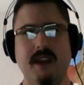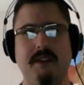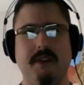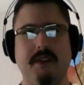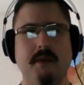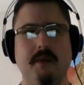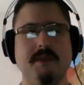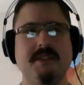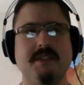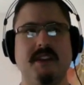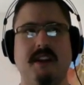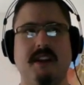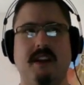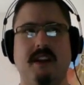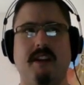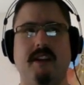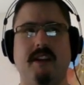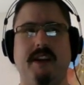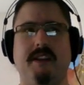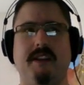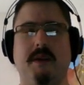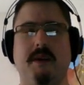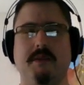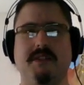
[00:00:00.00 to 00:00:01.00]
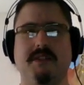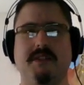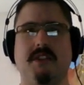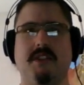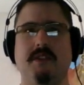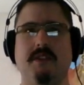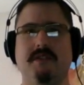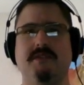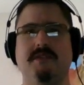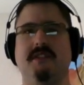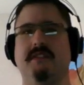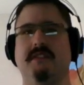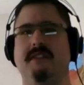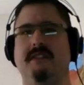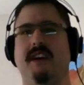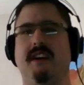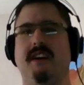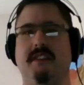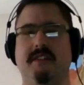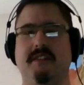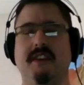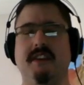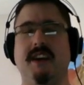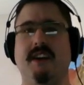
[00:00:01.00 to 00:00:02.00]
and there was an area that was close to
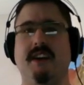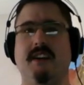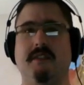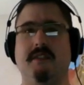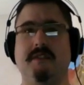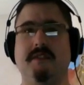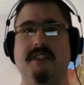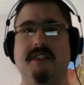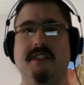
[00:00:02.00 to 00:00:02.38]
downtown